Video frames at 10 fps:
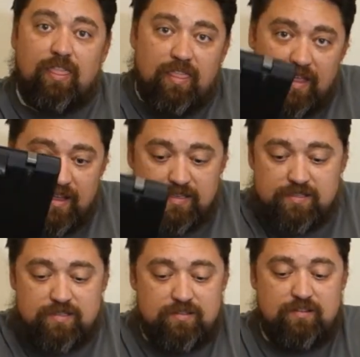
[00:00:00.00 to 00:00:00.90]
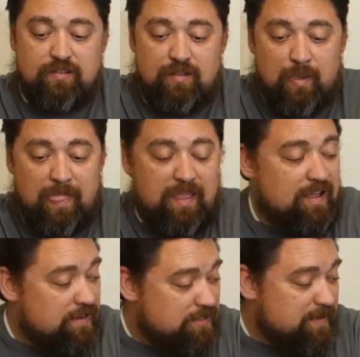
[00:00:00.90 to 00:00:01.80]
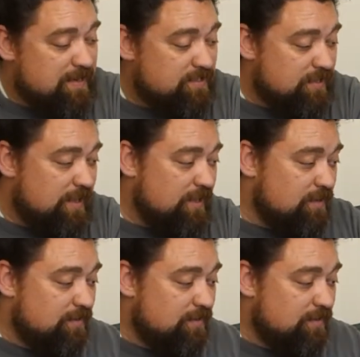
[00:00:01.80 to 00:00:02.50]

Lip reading: this, and especially